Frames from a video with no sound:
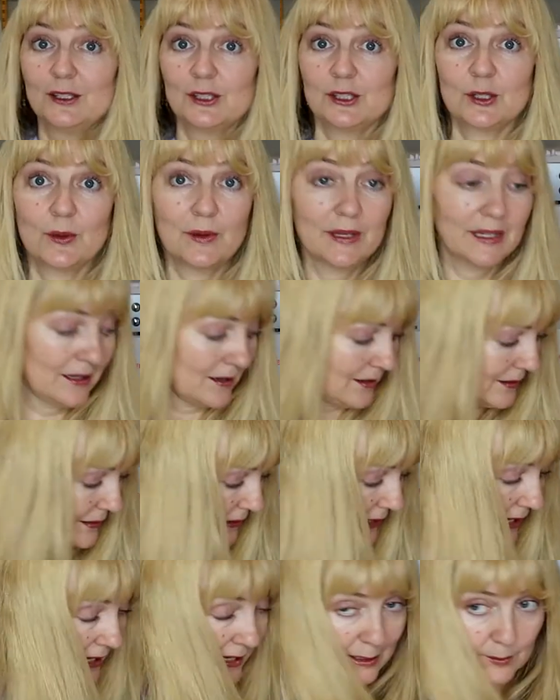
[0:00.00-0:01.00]
showing it
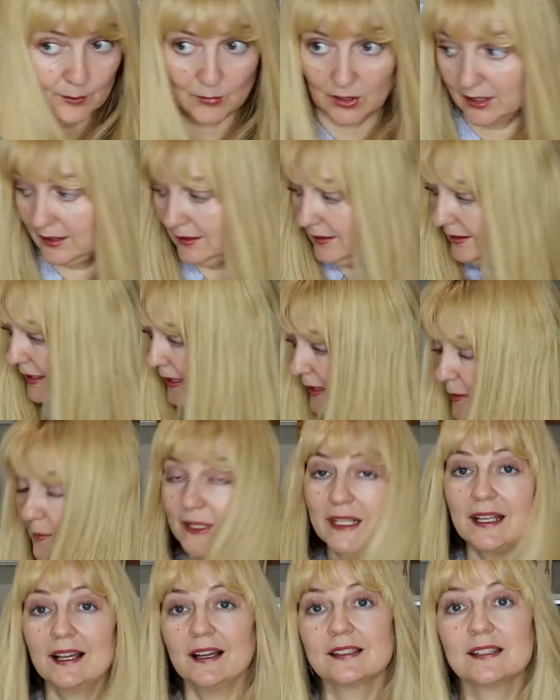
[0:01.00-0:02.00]
on camera
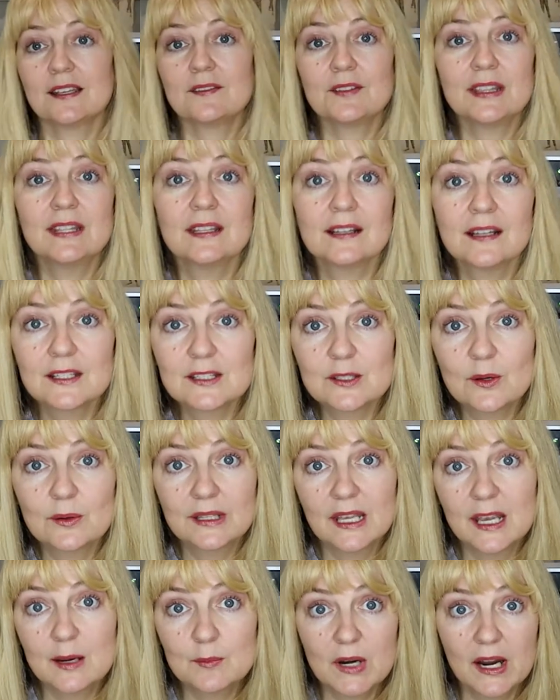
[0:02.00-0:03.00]
because everything I sew
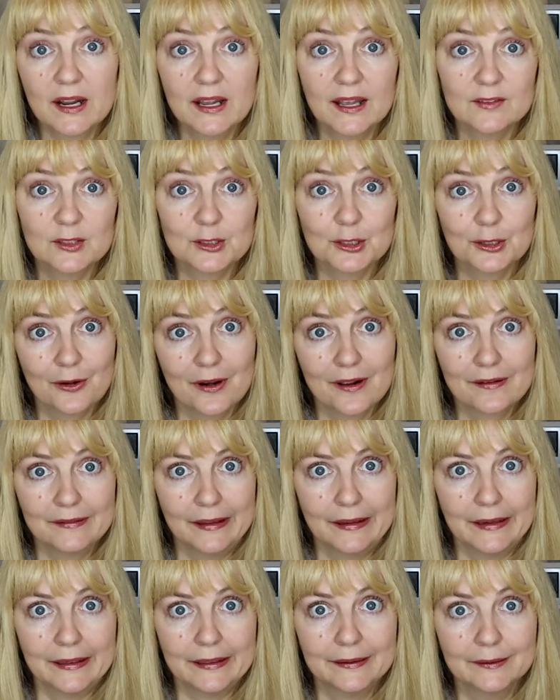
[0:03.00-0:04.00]
on camera I have to turn around
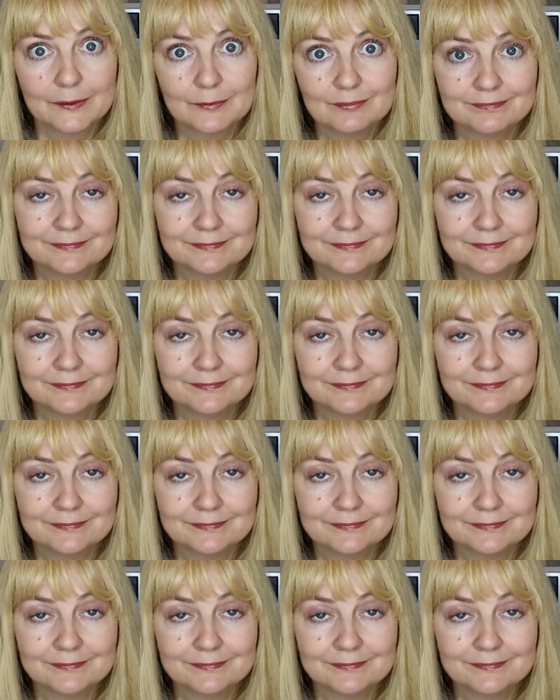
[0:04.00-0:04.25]
and edit.